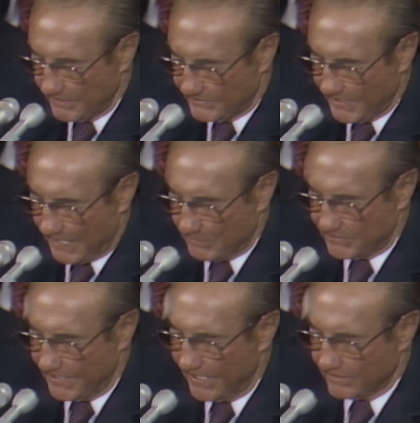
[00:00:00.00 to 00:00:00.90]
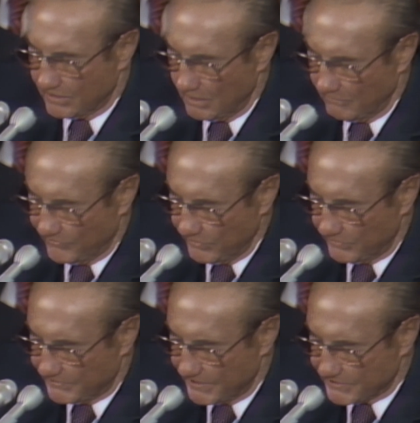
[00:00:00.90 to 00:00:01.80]
the time has now come for you
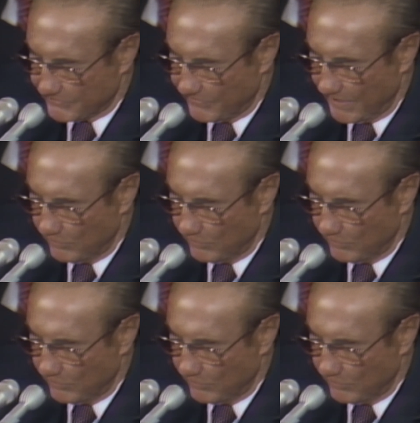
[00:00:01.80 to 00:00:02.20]
to testify.